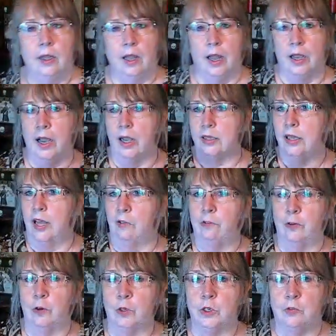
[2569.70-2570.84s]
I got that
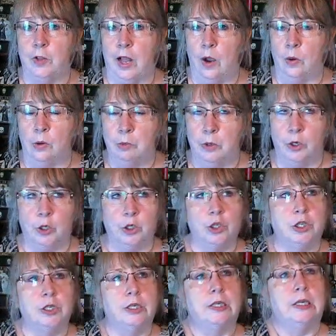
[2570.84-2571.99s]
first flower
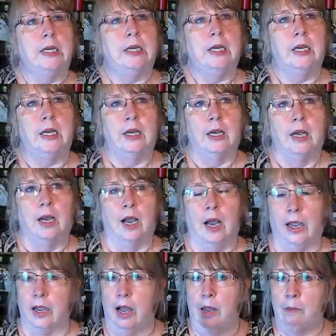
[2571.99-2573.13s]
merged.
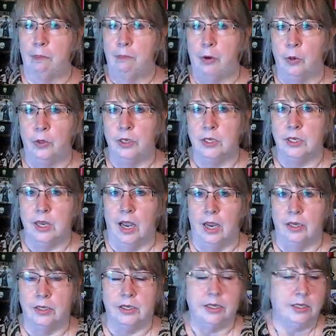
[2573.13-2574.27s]
I got both
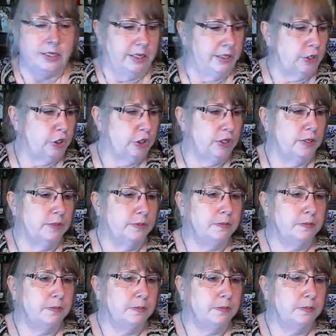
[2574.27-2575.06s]
designs stitched.